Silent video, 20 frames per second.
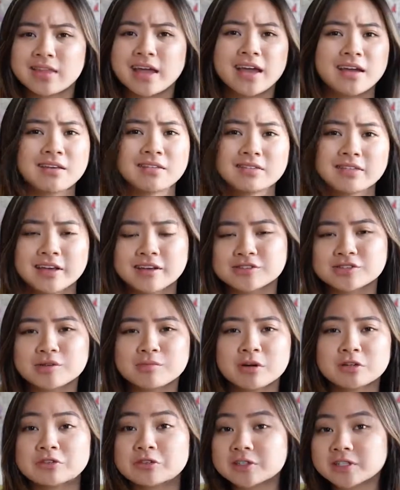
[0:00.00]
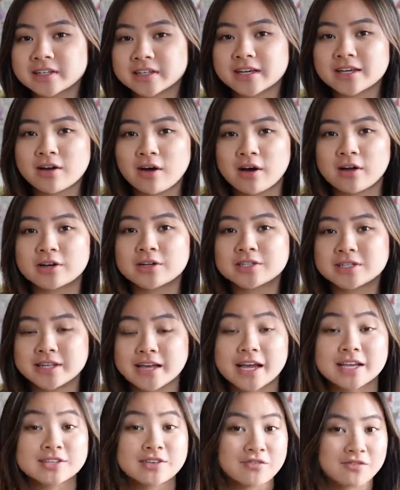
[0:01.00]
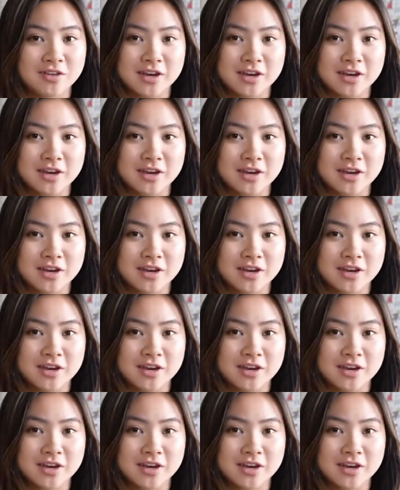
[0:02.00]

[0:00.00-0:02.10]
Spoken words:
and hey, thanks so much for clicking on today's